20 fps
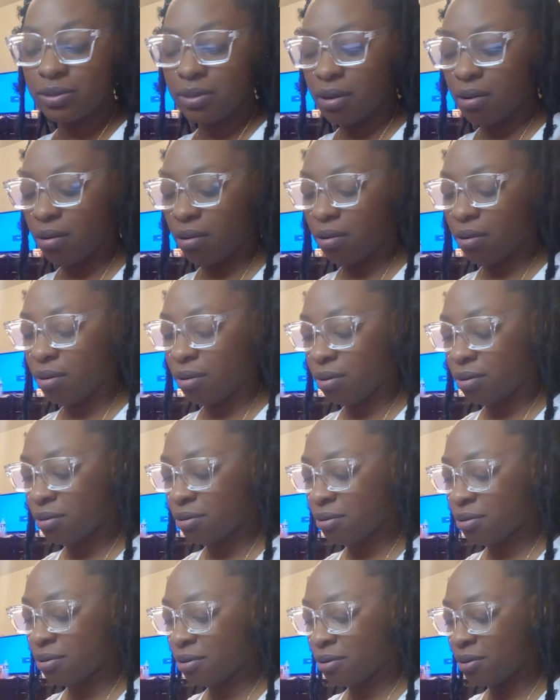oh,
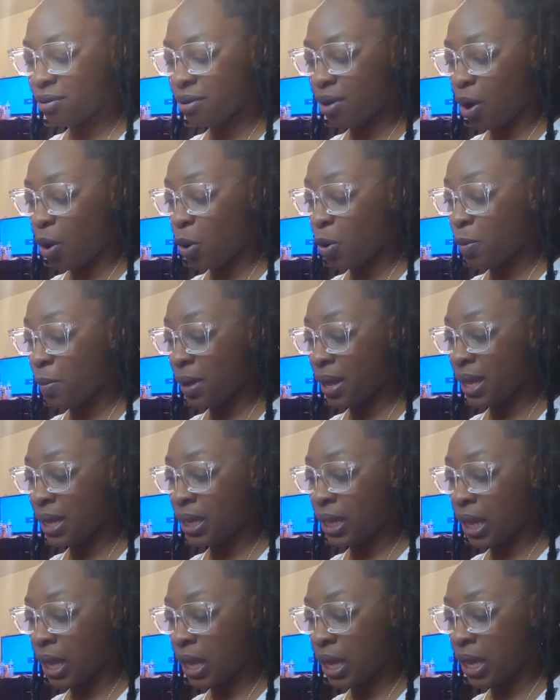Oh
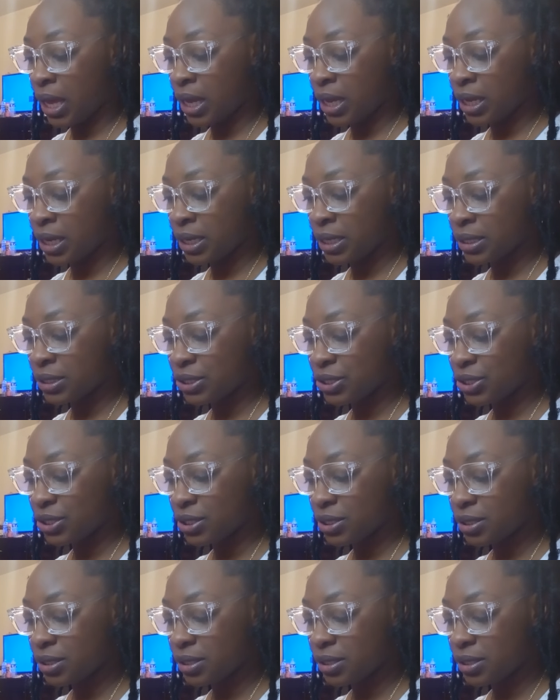my gosh.